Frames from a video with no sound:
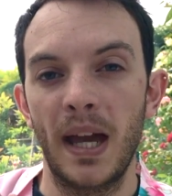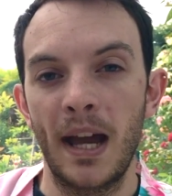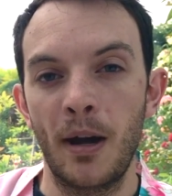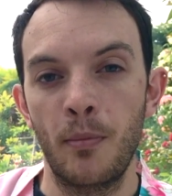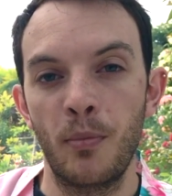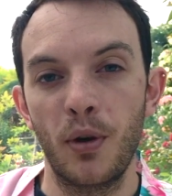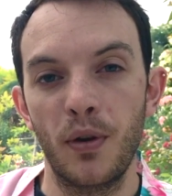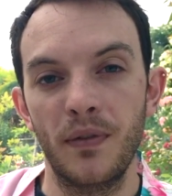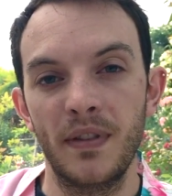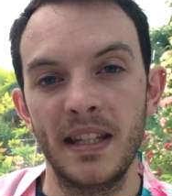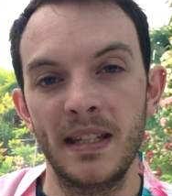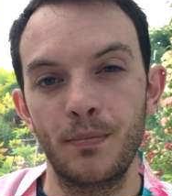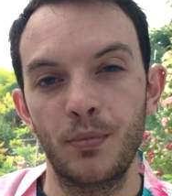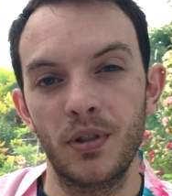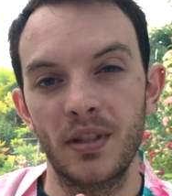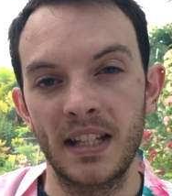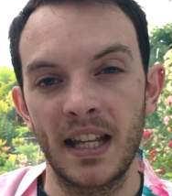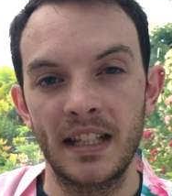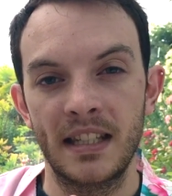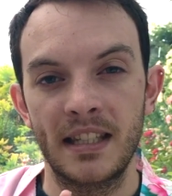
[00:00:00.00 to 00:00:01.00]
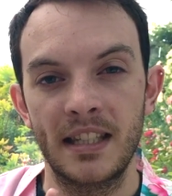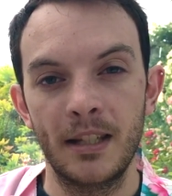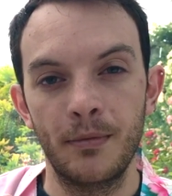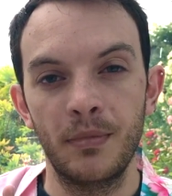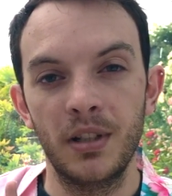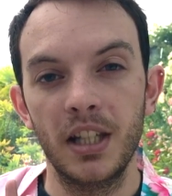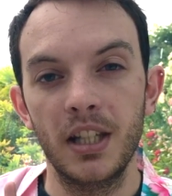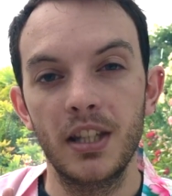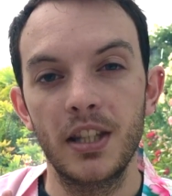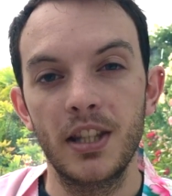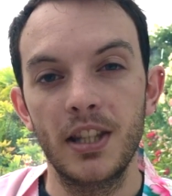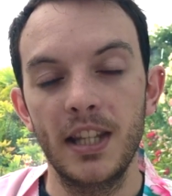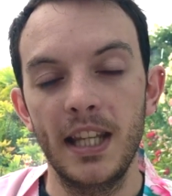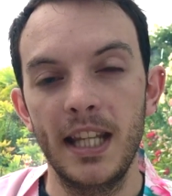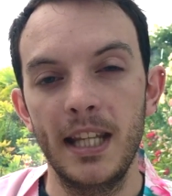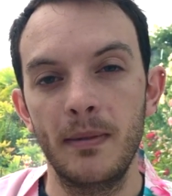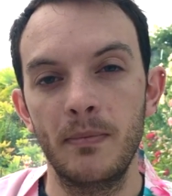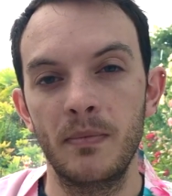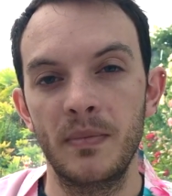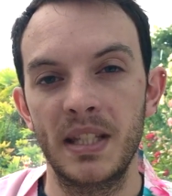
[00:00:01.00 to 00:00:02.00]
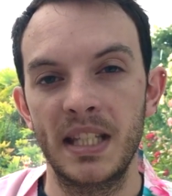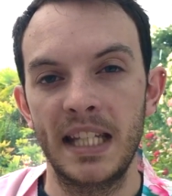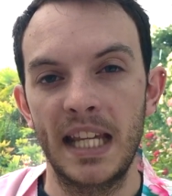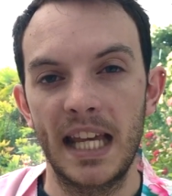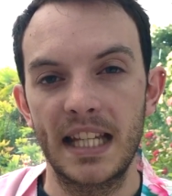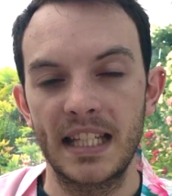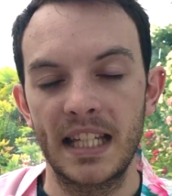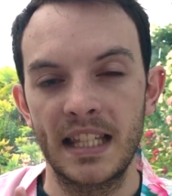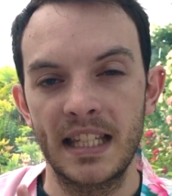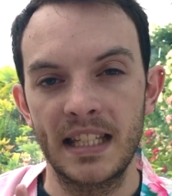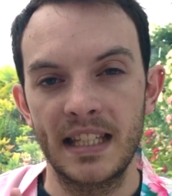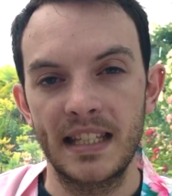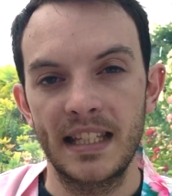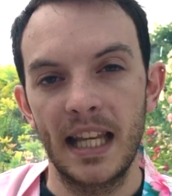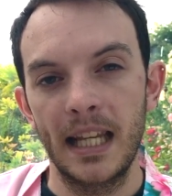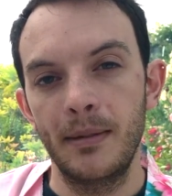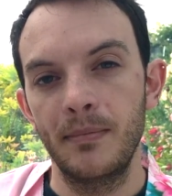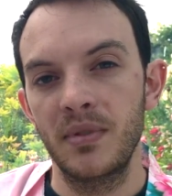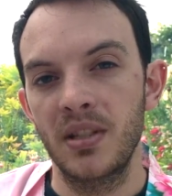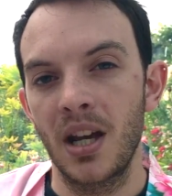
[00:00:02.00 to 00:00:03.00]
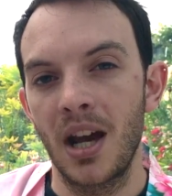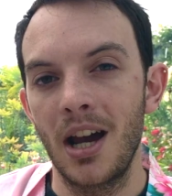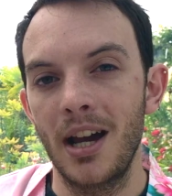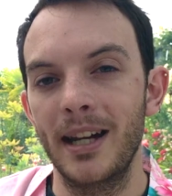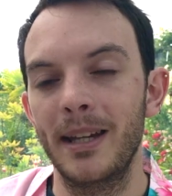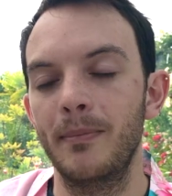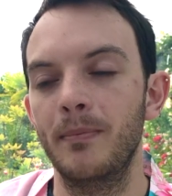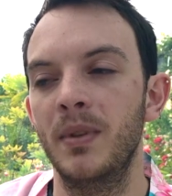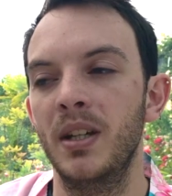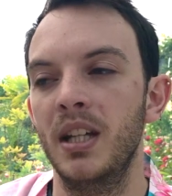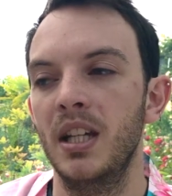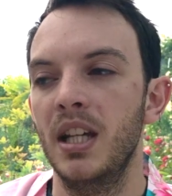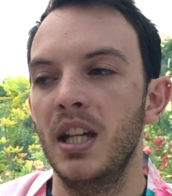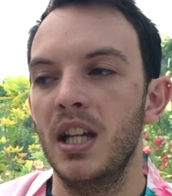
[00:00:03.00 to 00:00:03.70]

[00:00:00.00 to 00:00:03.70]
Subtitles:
both these books had similar themes, yet at the same time